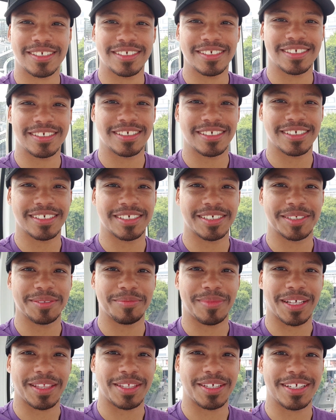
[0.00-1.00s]

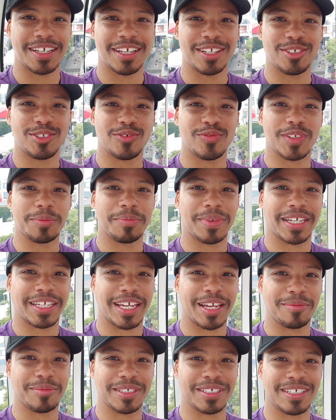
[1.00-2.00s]
I think I need to flip my
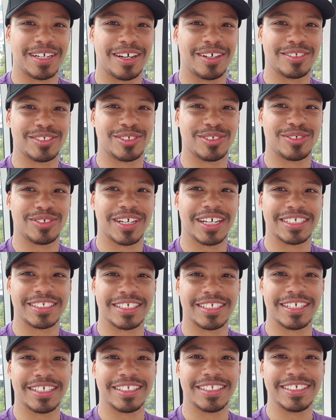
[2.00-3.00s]
camera around so you guys
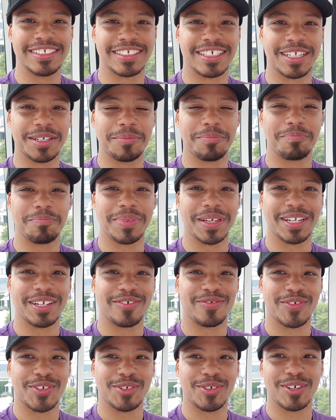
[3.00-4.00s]
can at least get a better
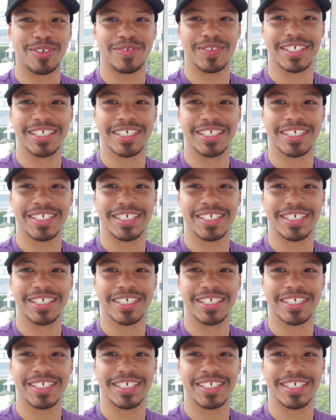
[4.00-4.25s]
view of